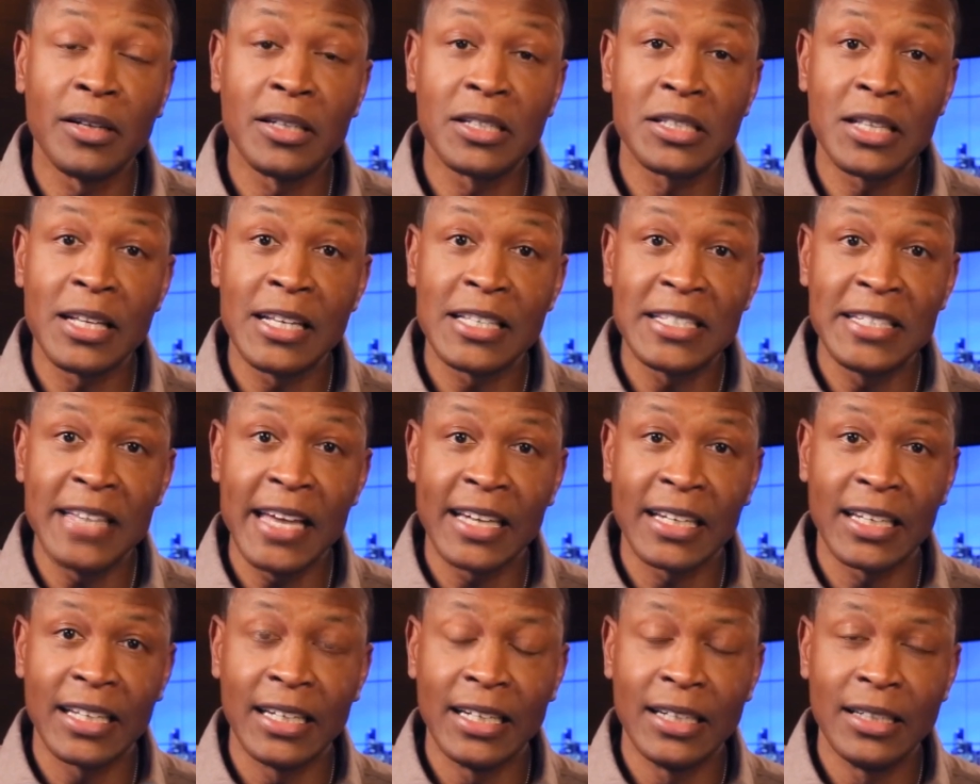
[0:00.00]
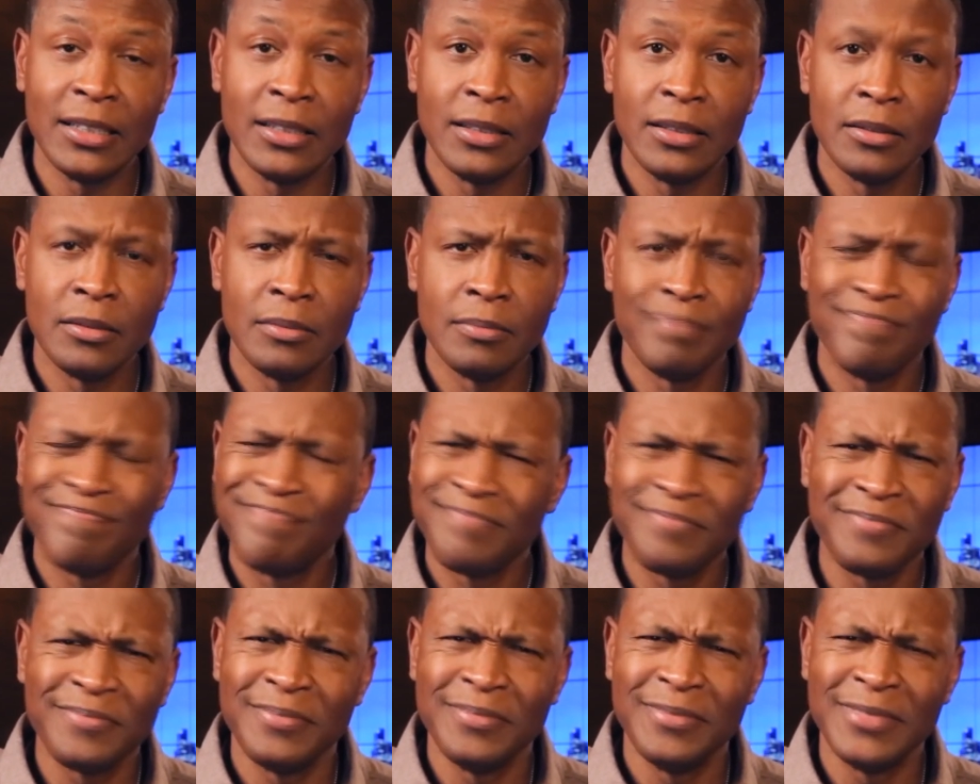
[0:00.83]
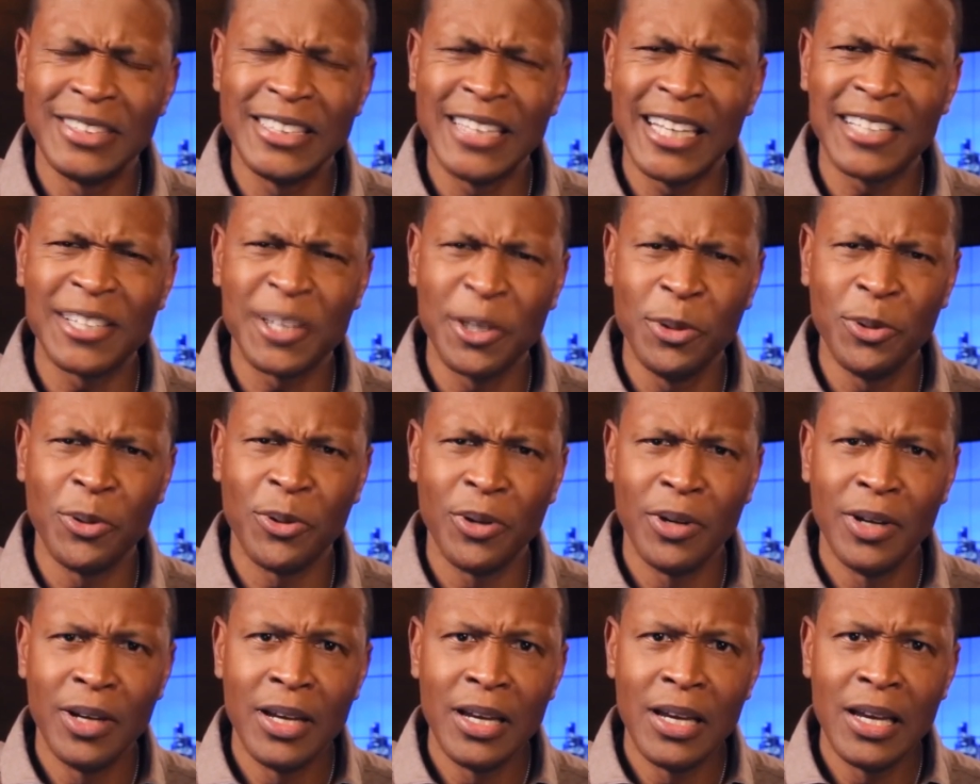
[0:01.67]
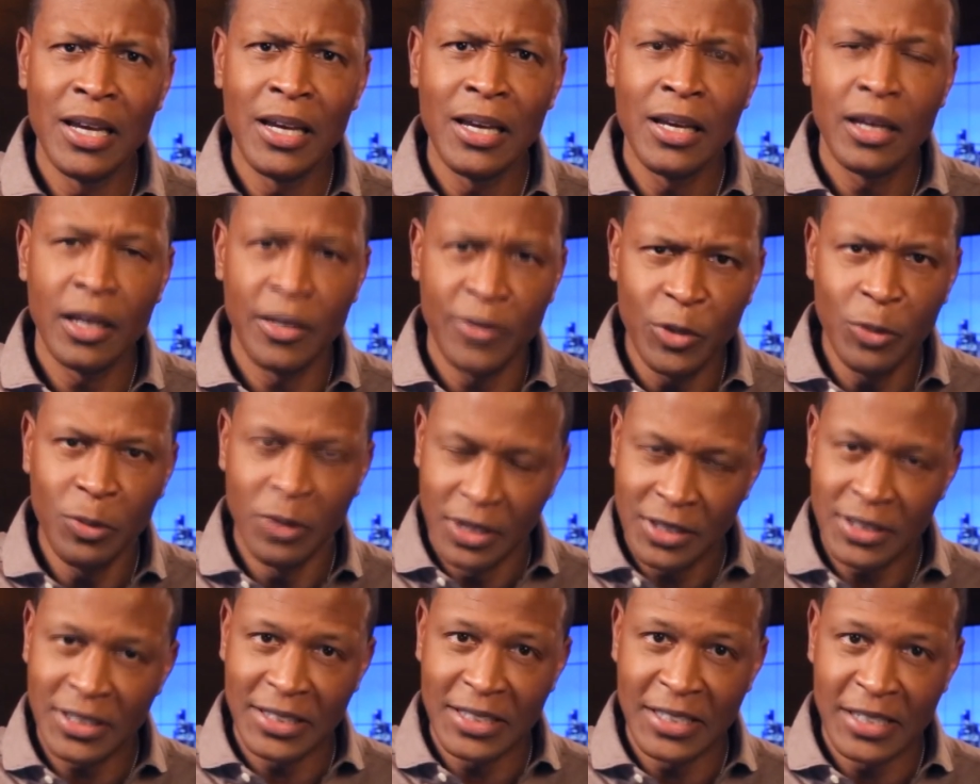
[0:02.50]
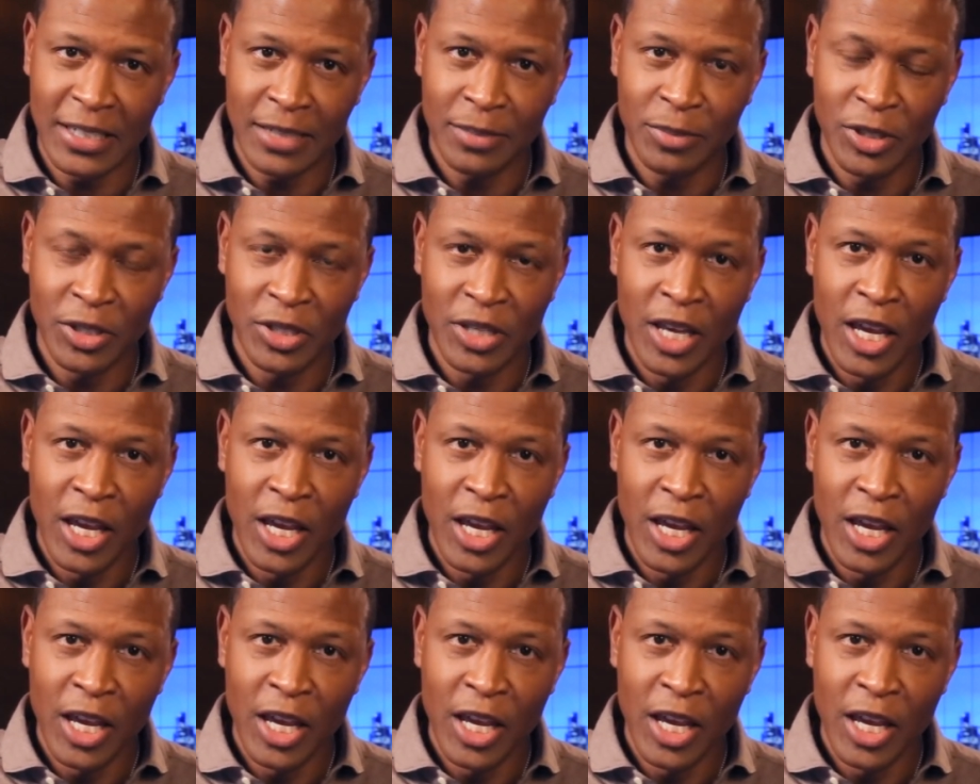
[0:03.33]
is less deadly. Says who? Have you looked at the numbers?